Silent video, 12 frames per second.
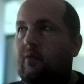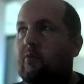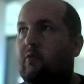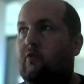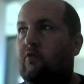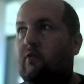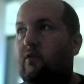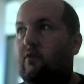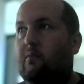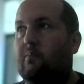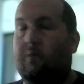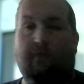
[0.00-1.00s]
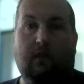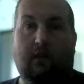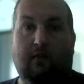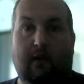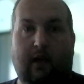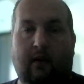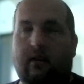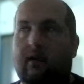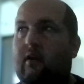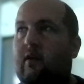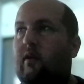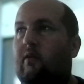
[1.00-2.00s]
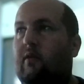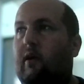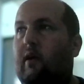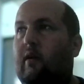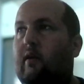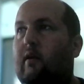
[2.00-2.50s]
which is perfectly fine, right?